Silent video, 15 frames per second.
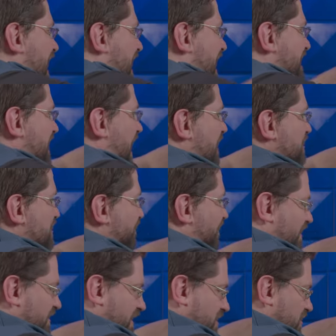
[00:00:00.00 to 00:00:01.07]
and I just
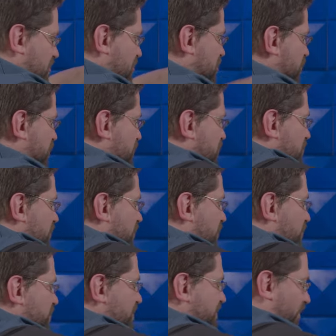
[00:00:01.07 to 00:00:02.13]
find it super, super
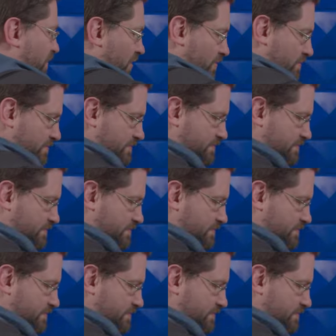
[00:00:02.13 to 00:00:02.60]
useful.